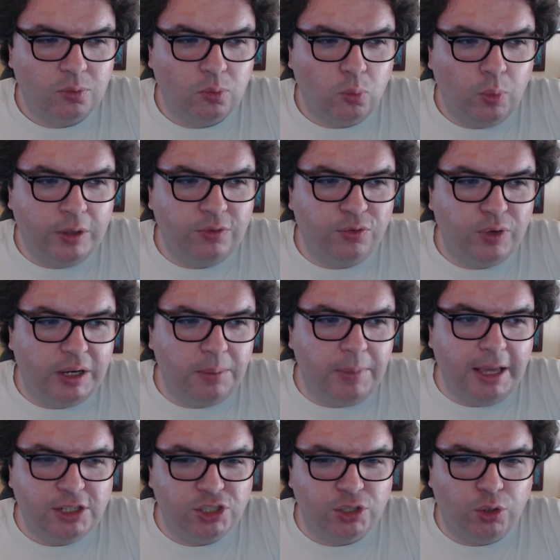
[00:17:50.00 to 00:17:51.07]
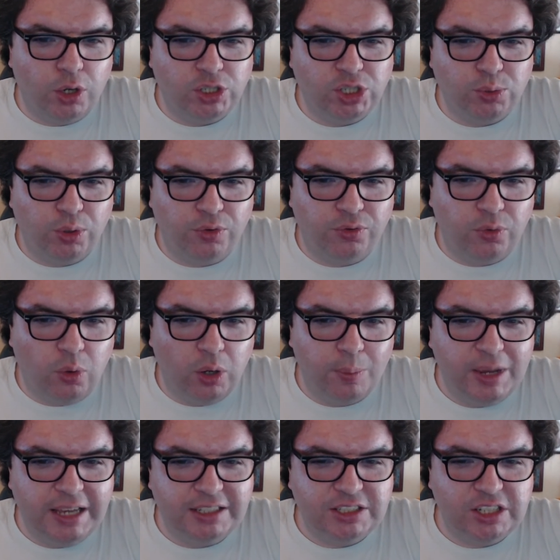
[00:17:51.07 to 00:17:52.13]
when Funimation and Crunchyroll form,
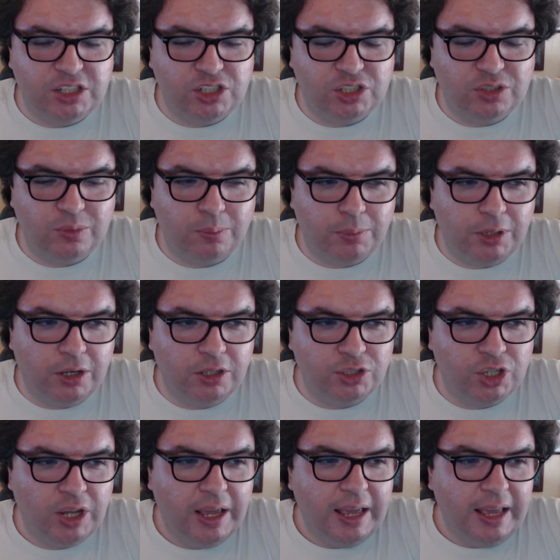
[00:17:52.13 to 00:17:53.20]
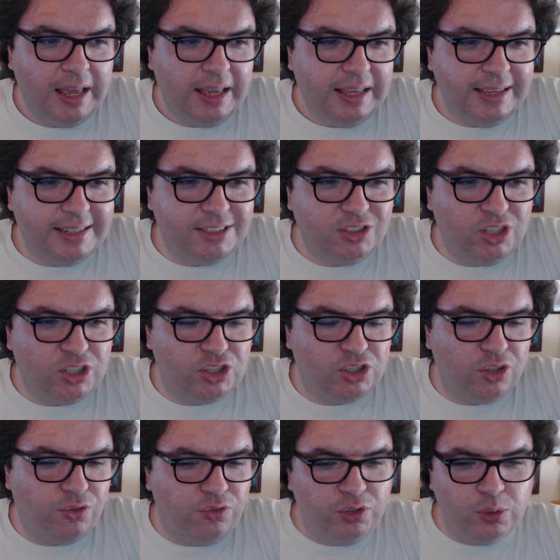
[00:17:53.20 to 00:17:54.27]
is this merge? Is this
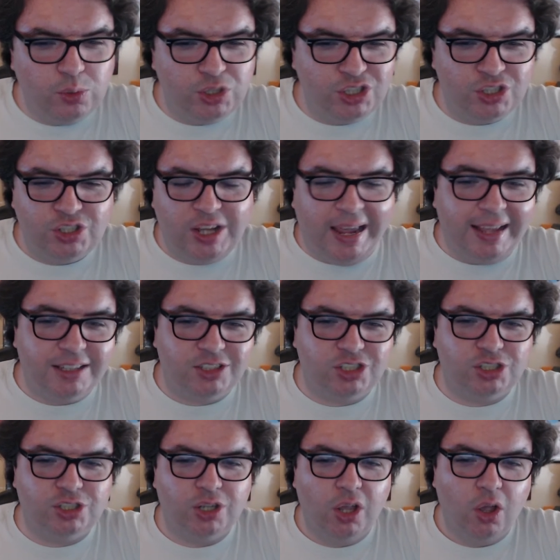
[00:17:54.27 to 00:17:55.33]
the fusion dance